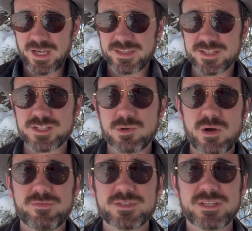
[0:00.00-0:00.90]
I think so
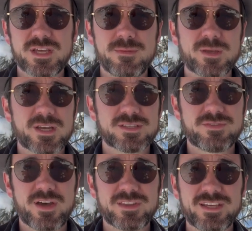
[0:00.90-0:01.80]
often today, because of
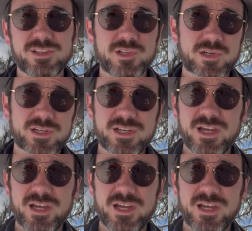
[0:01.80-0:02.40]
how they look,